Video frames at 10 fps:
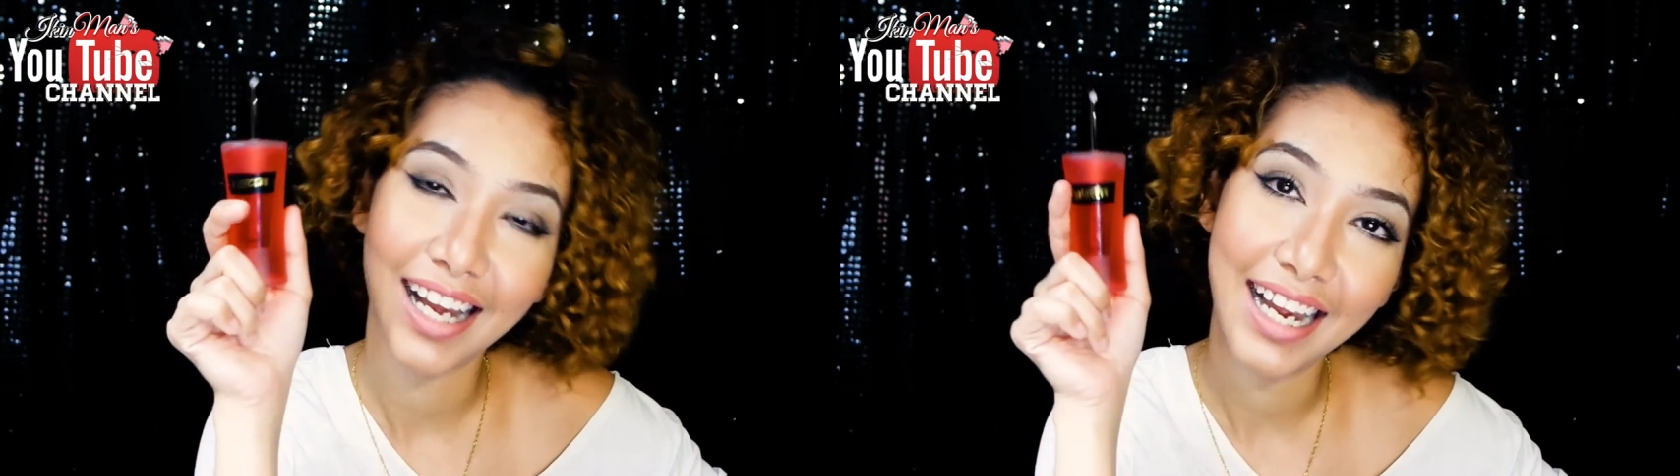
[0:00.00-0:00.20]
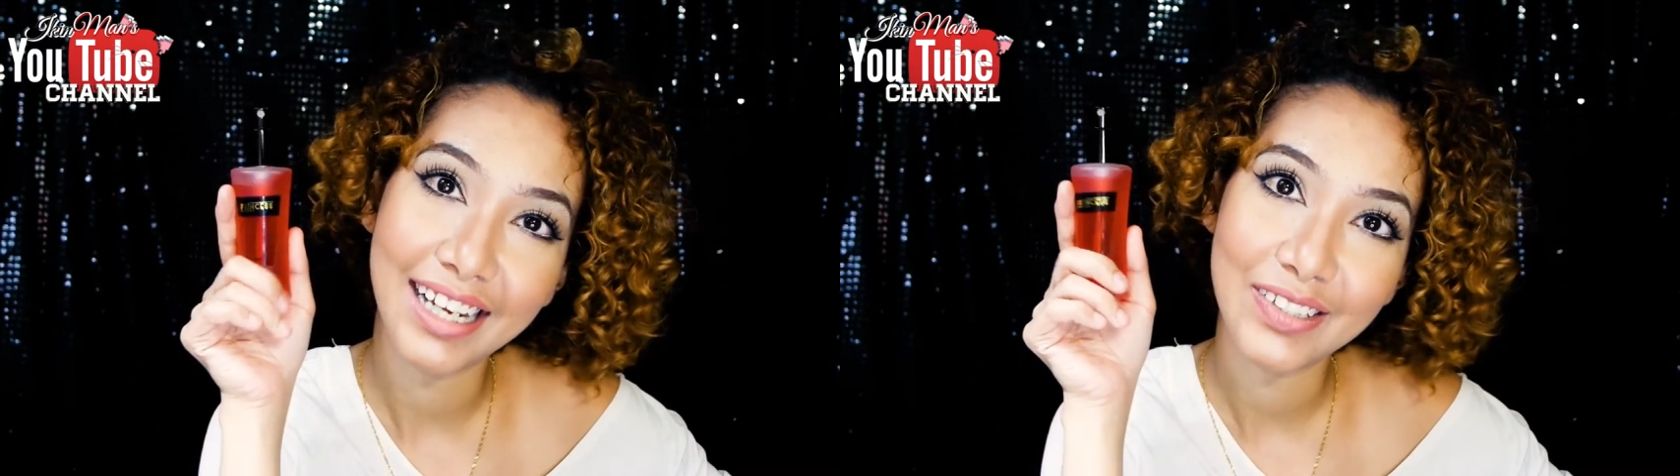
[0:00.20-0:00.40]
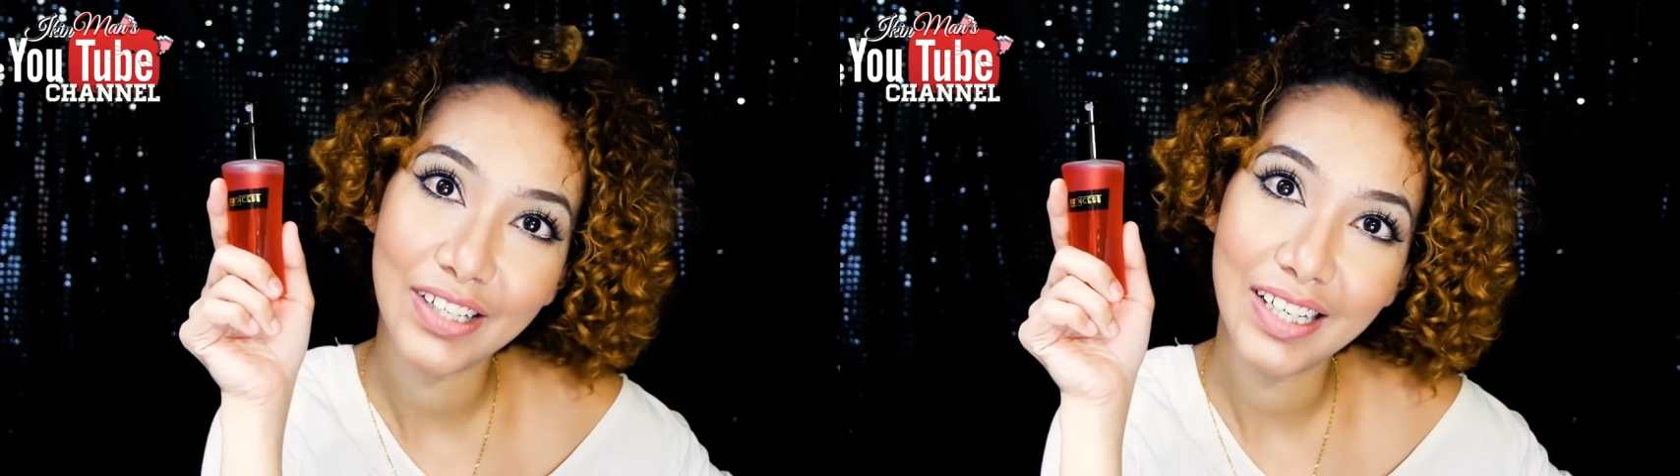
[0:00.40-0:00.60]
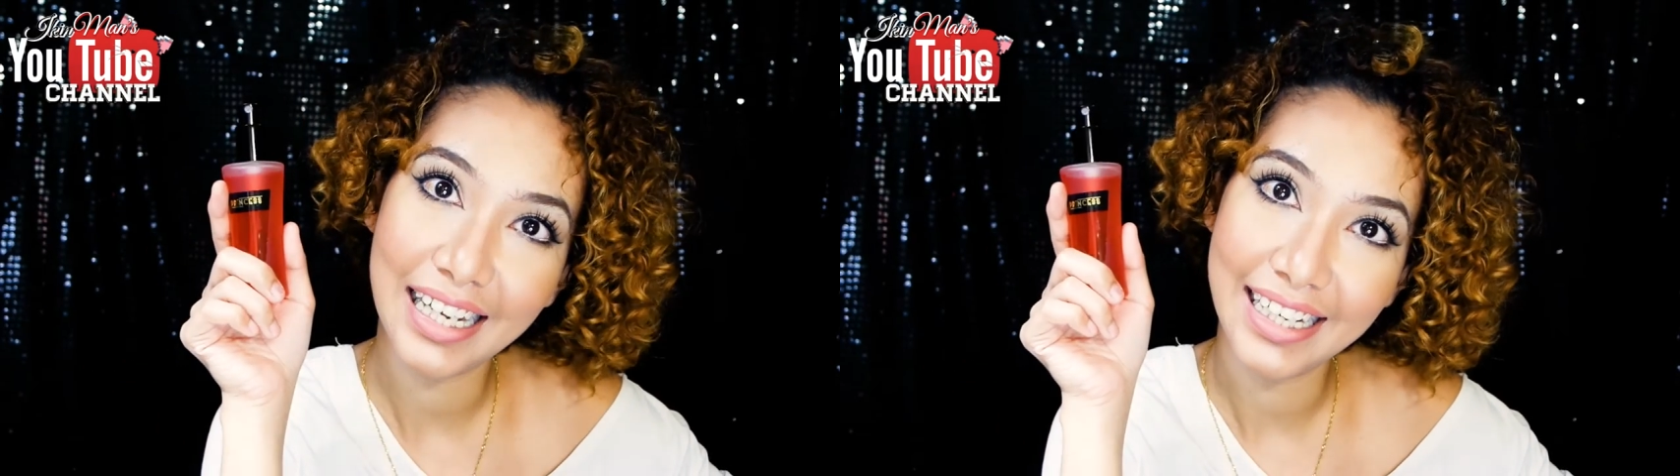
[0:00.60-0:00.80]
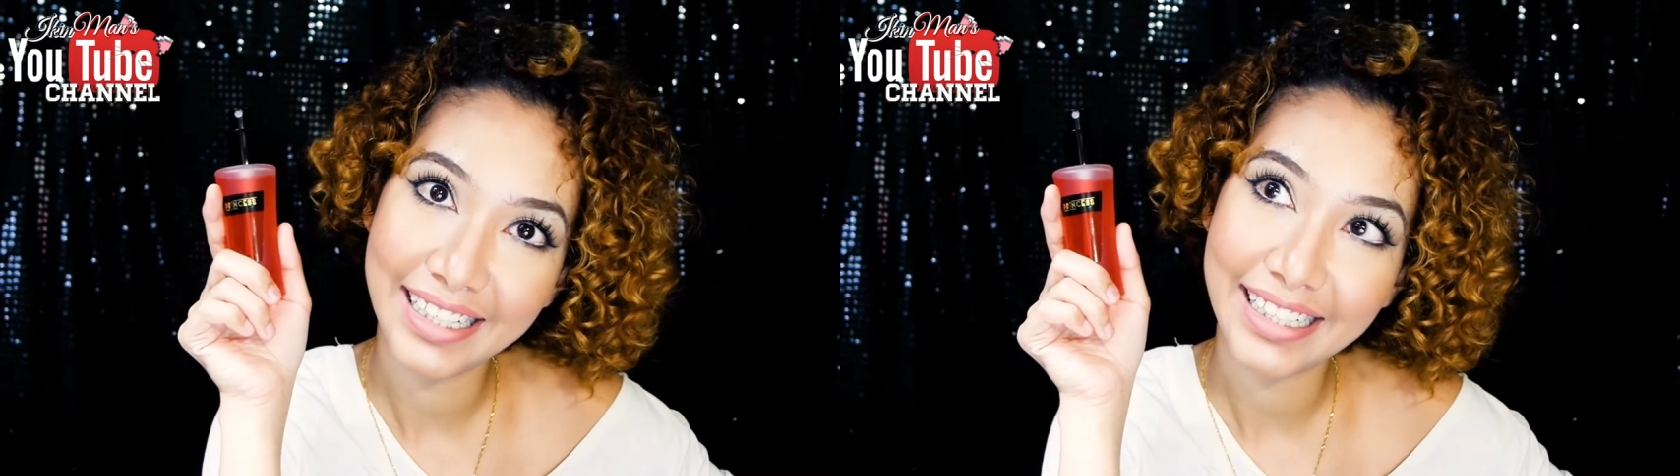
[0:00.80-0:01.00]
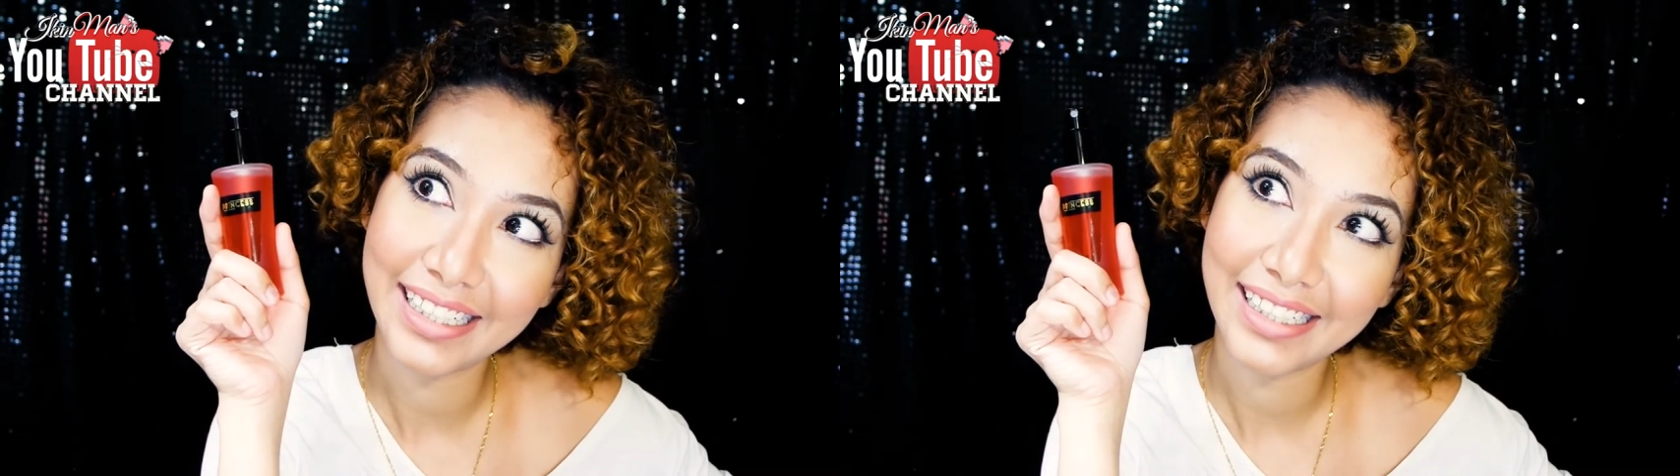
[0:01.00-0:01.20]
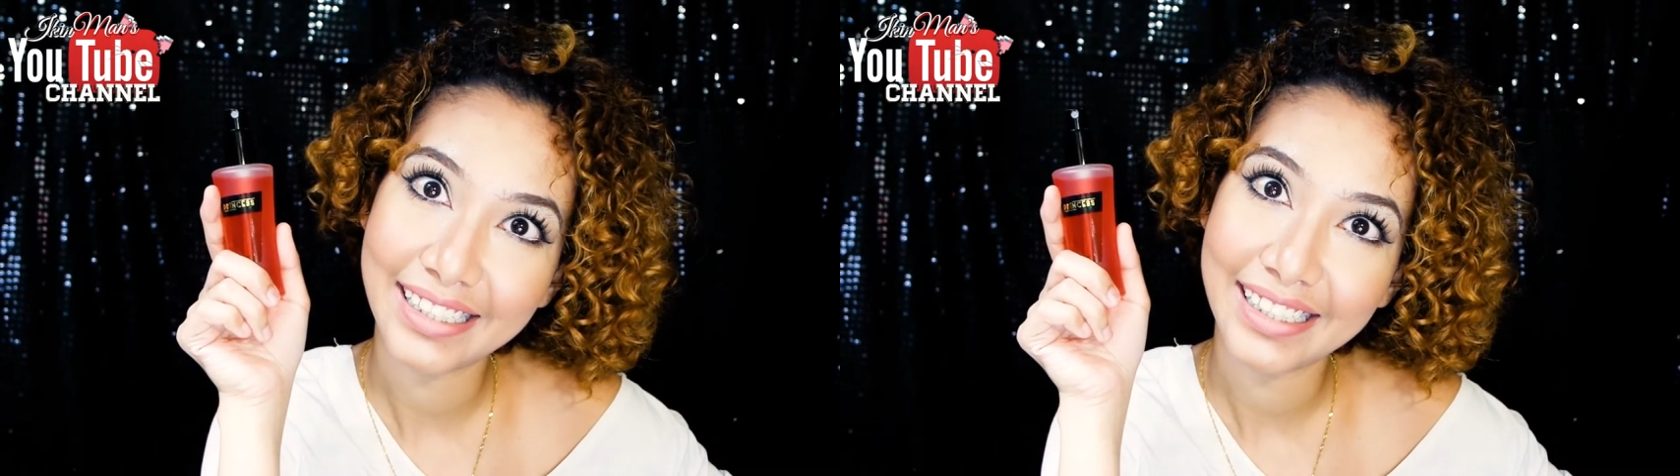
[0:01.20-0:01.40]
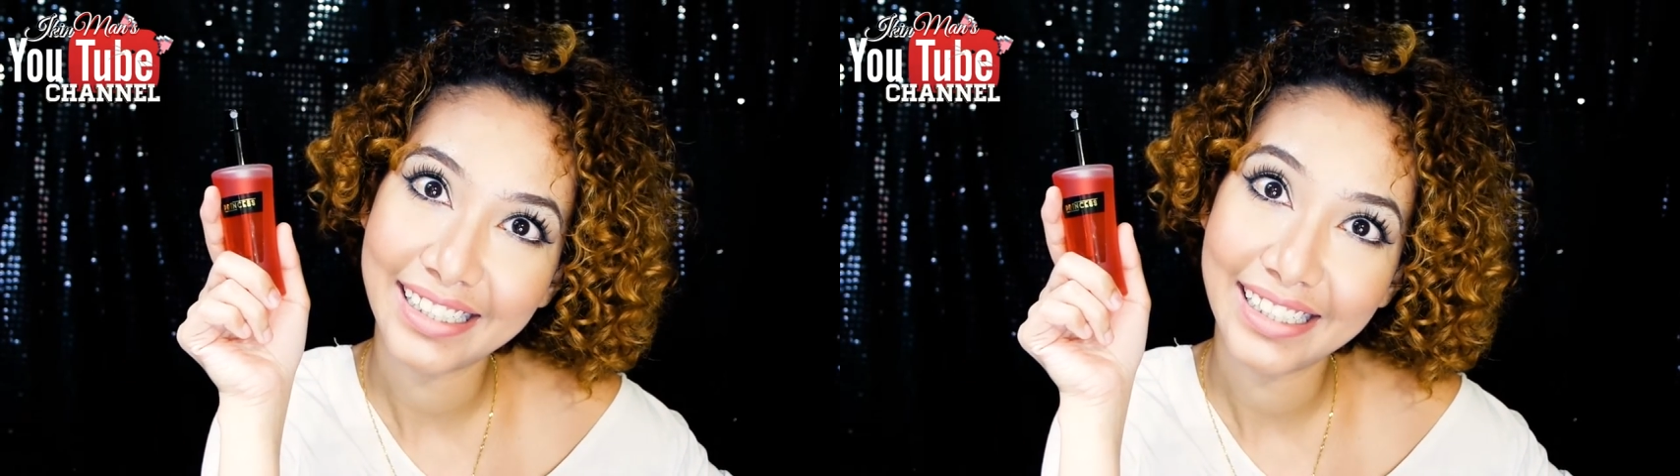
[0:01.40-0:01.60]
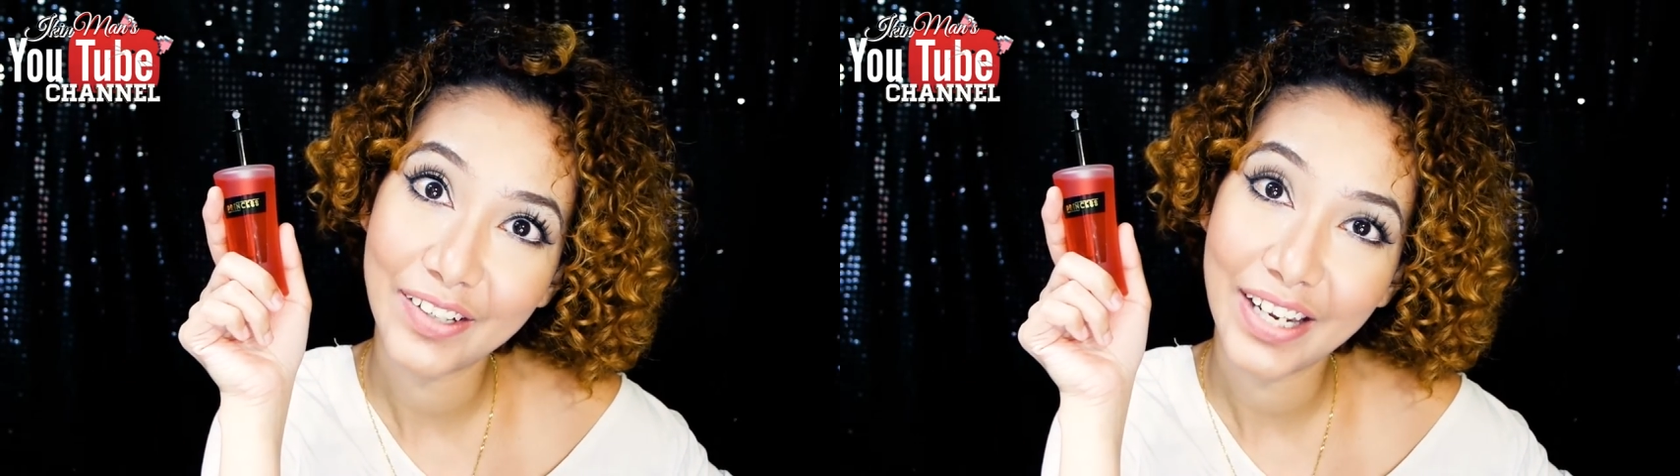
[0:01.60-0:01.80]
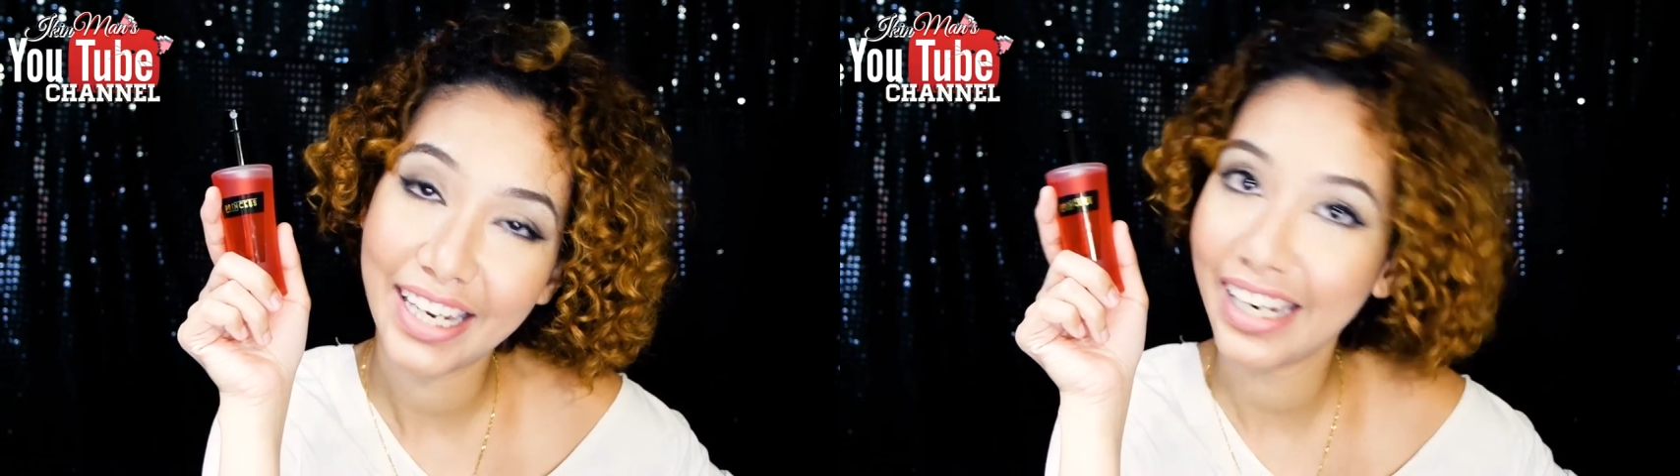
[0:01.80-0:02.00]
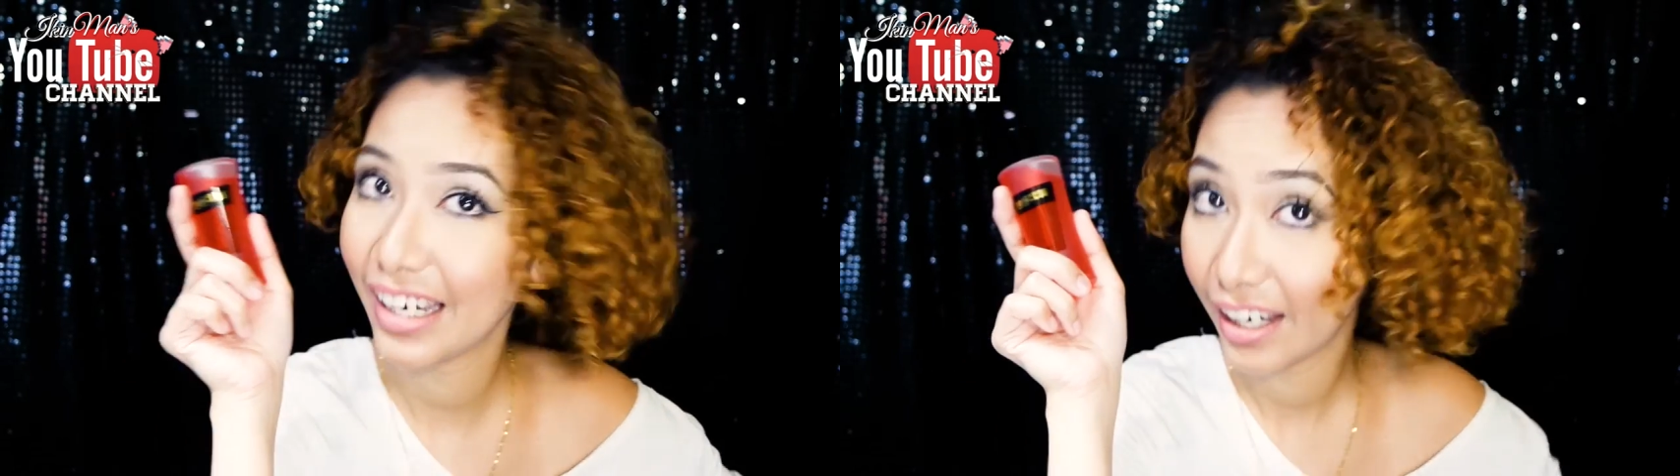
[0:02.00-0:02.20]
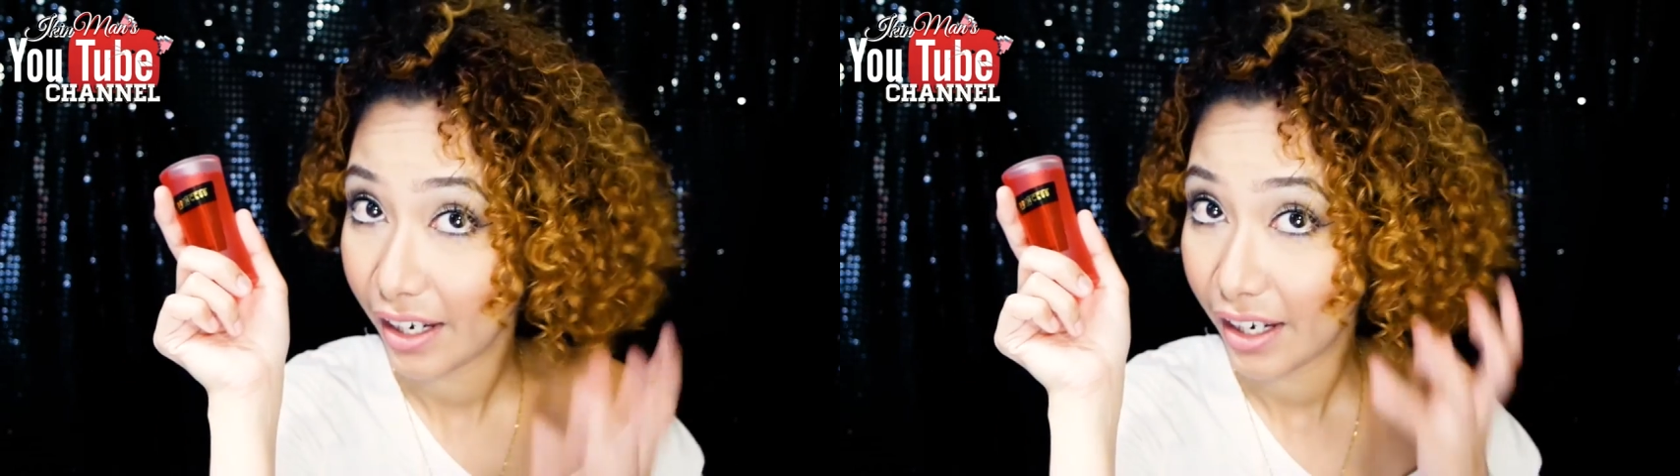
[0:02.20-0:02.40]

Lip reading: I actually like it. Okay.